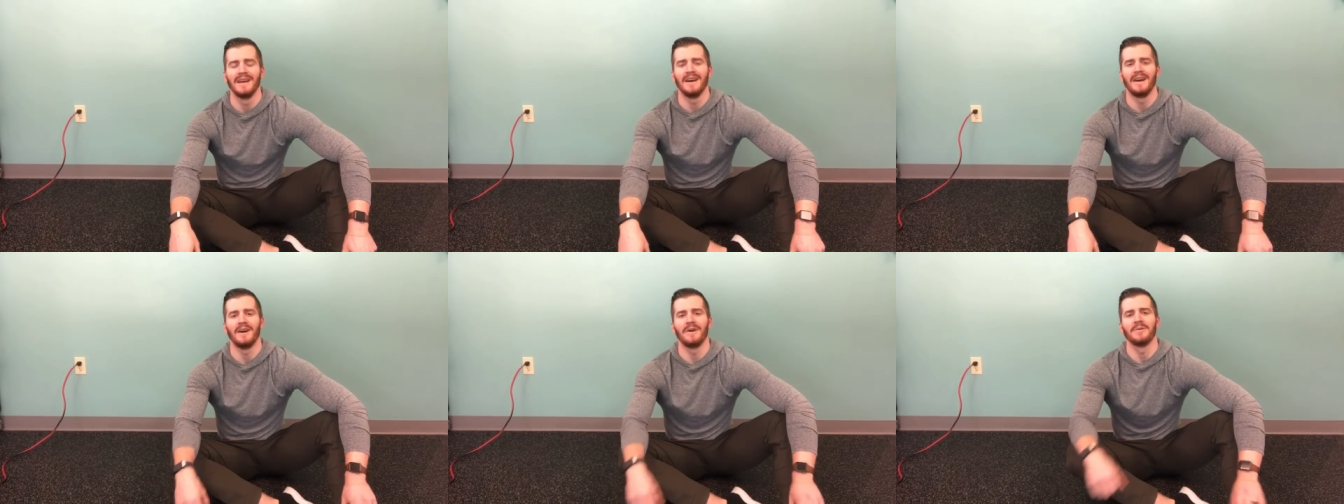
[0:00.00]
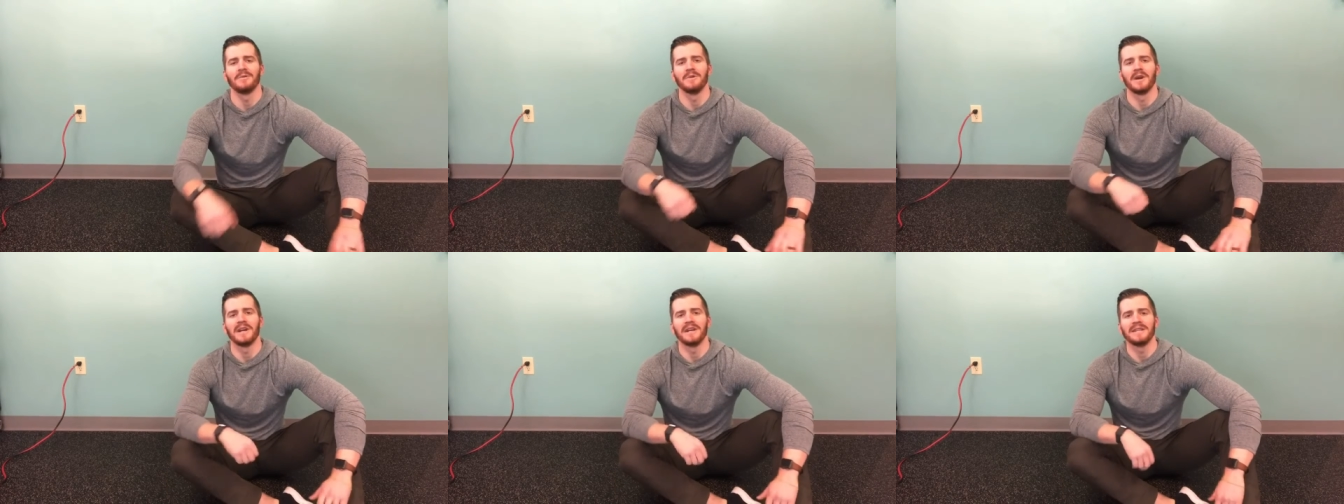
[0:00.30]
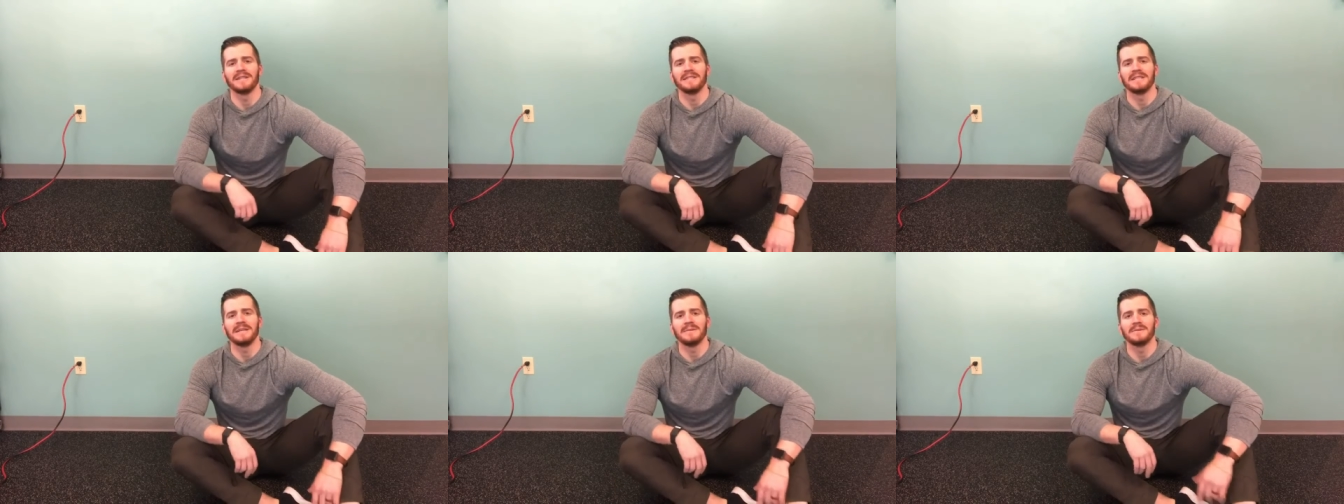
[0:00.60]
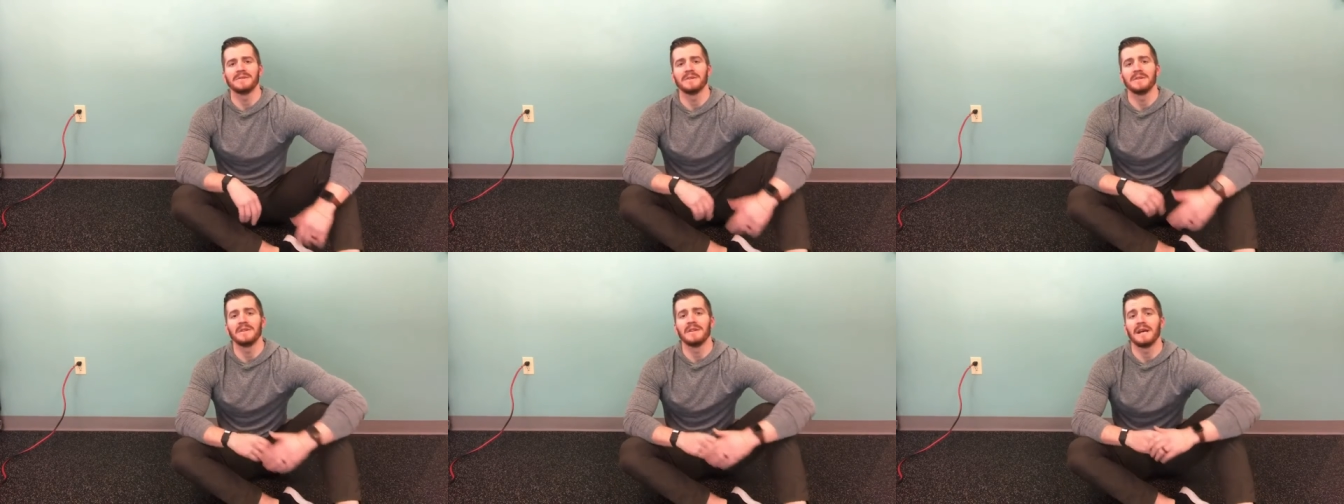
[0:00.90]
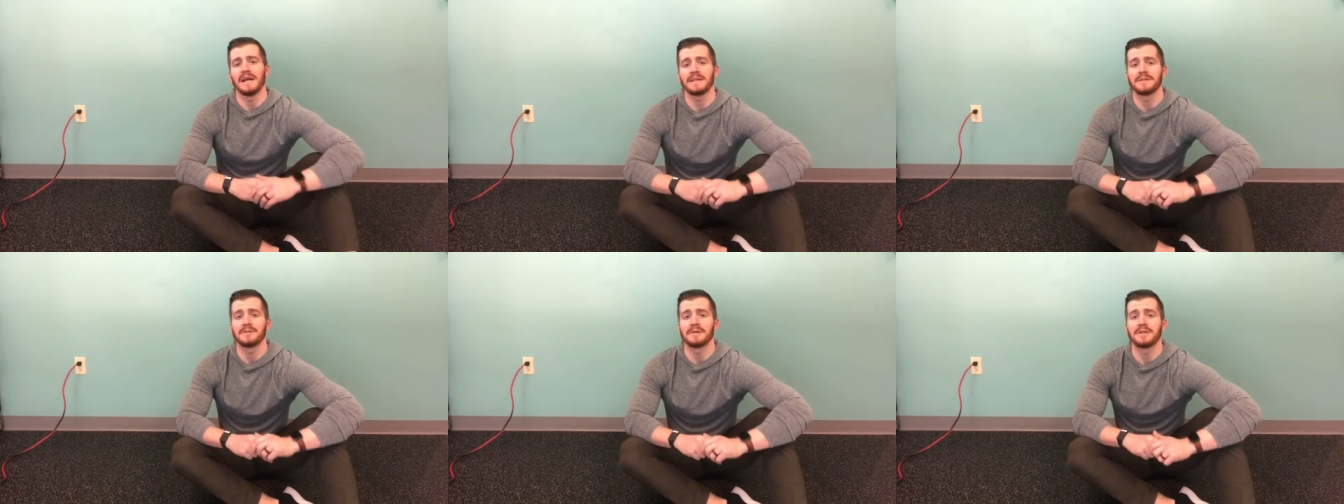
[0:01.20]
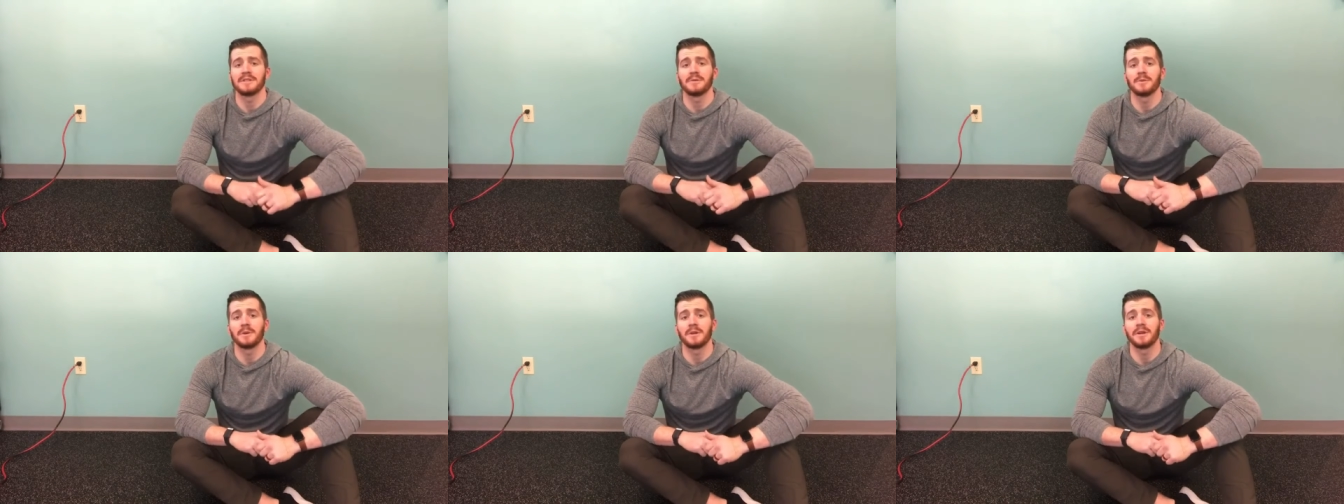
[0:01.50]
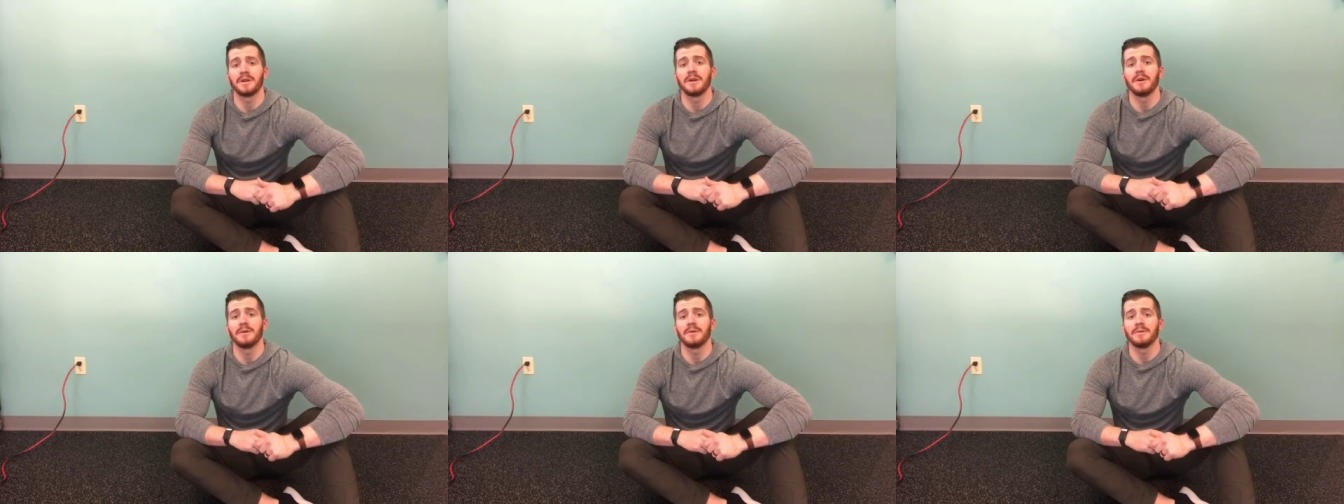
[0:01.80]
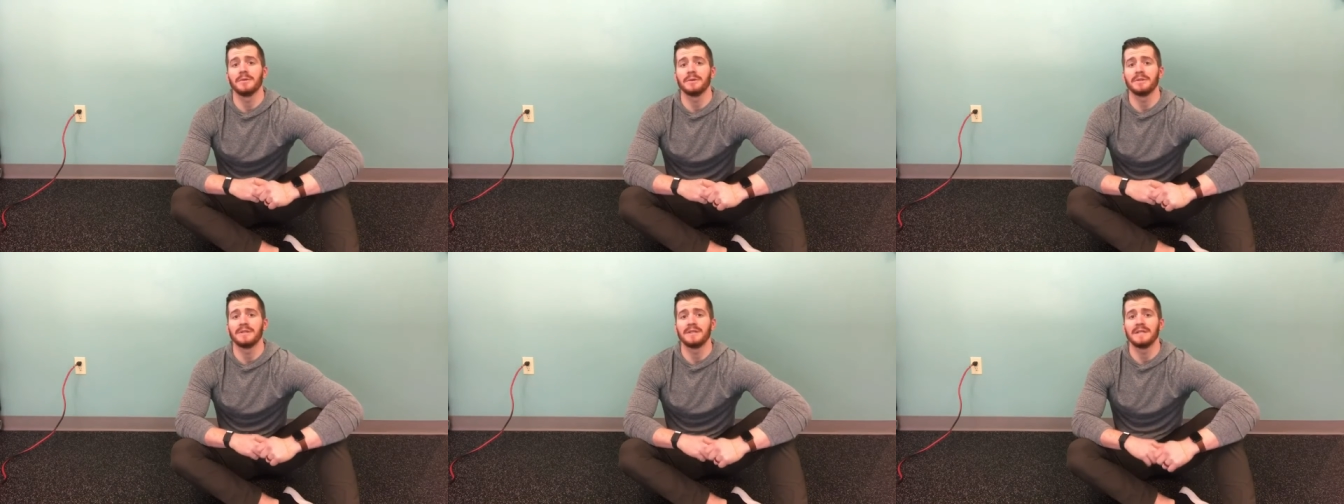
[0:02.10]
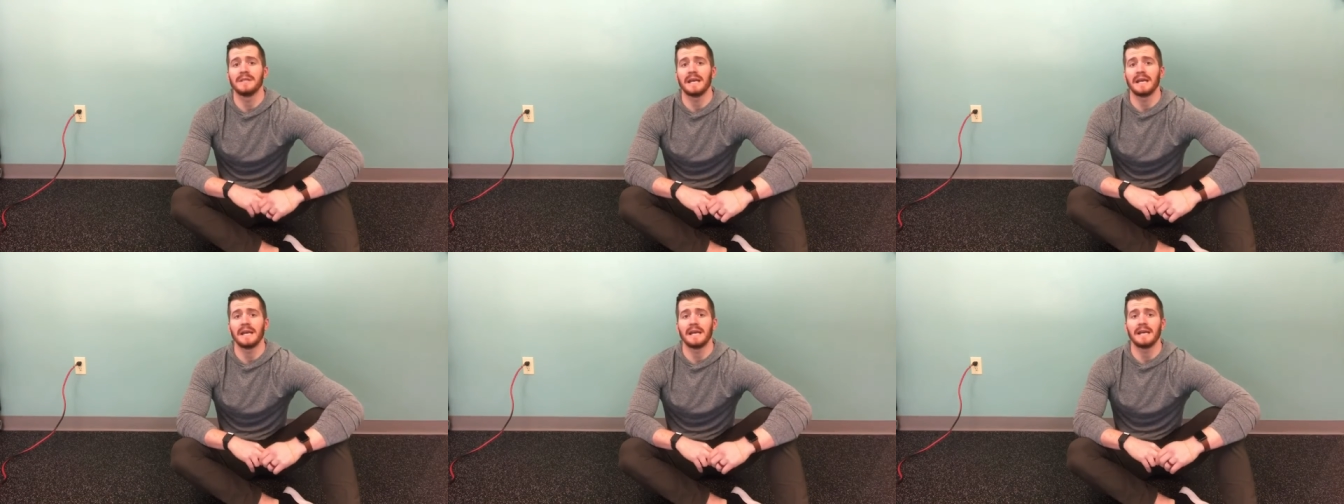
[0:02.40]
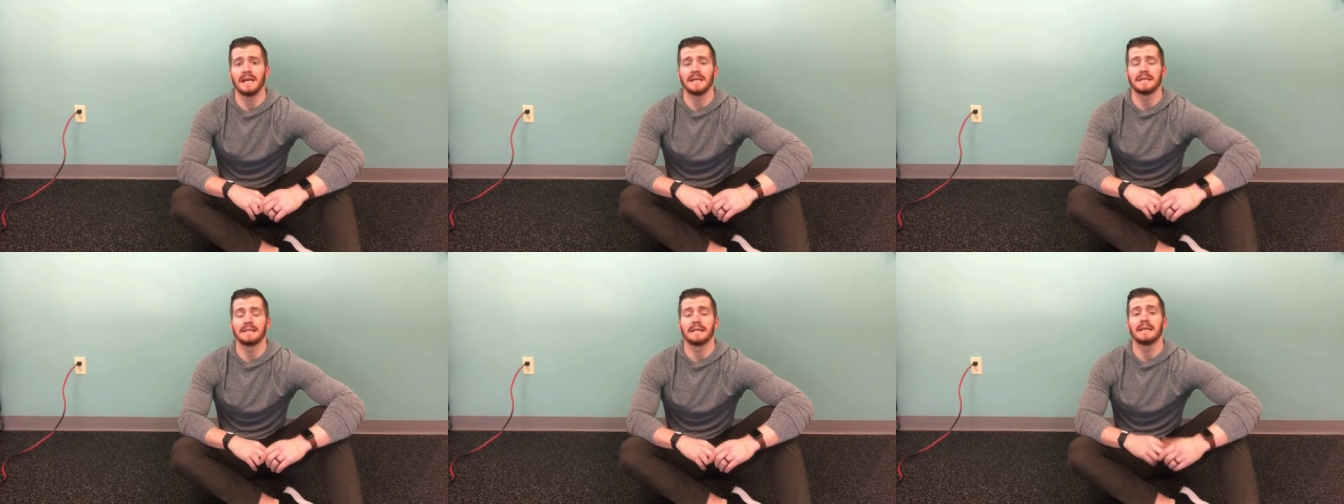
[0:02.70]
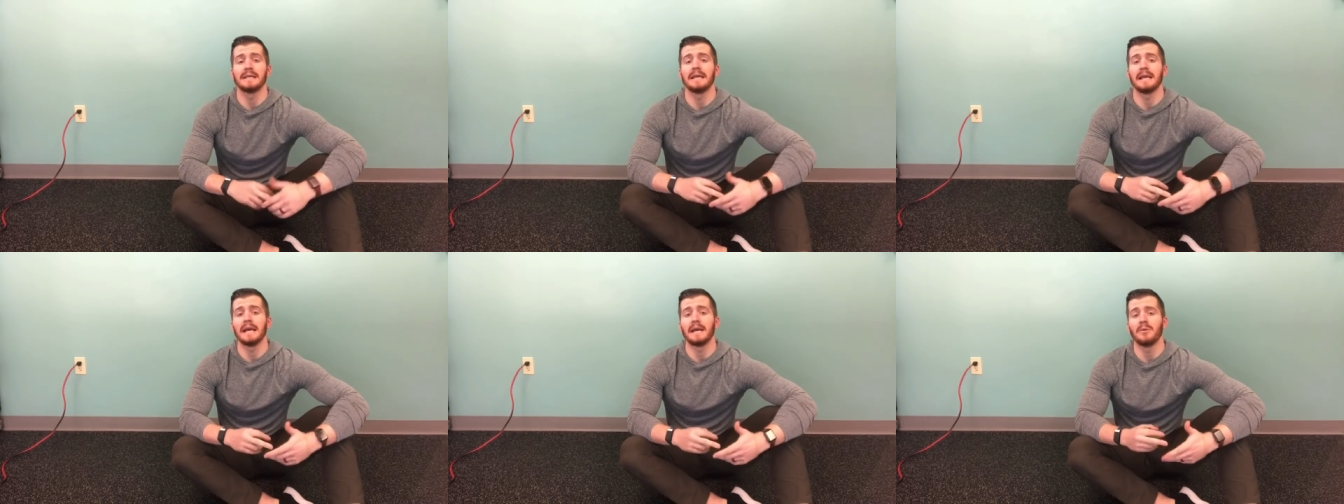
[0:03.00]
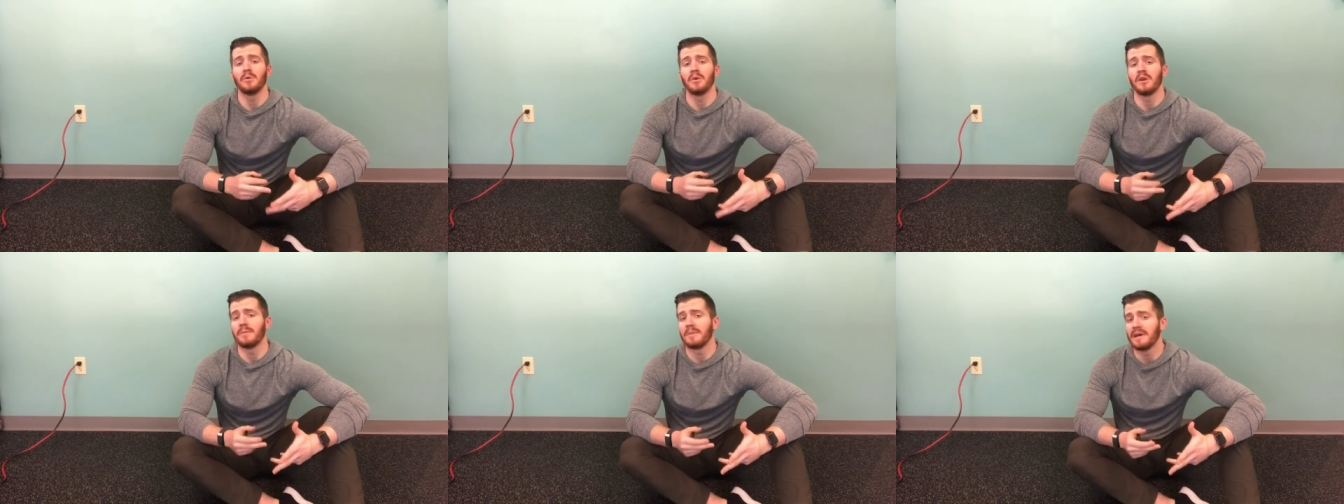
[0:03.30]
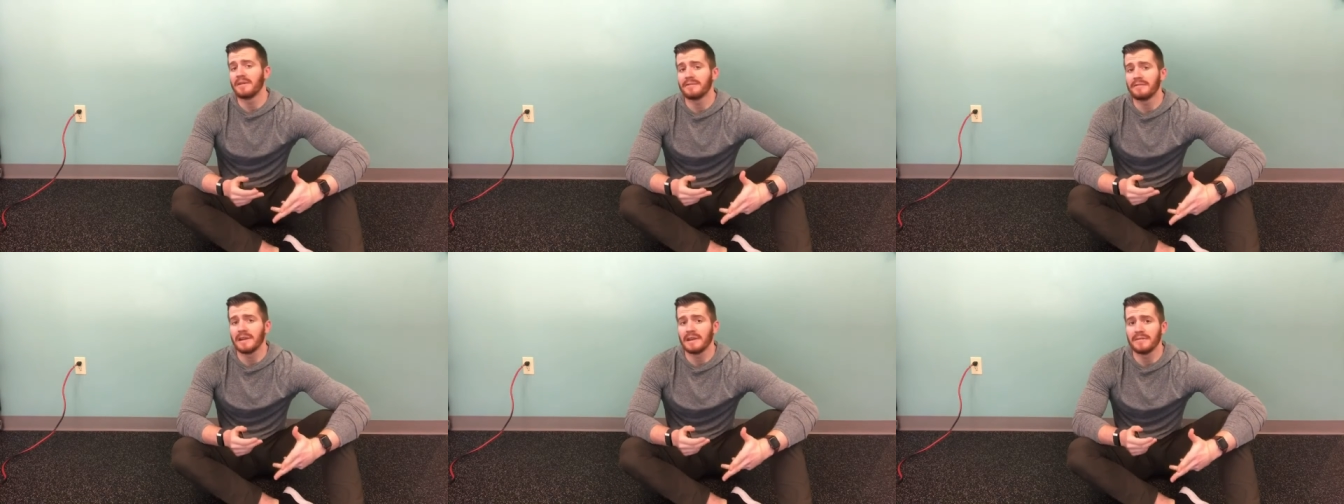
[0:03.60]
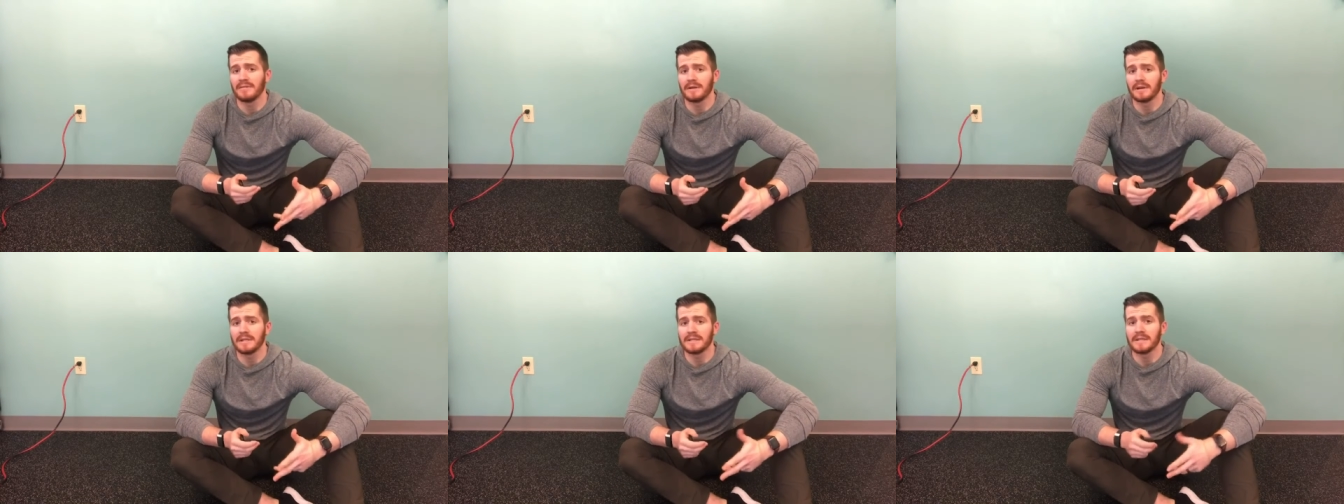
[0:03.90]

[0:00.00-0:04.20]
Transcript: Alrighty, team, so the last stretch that we're gonna go through today is, again, one of my favorites.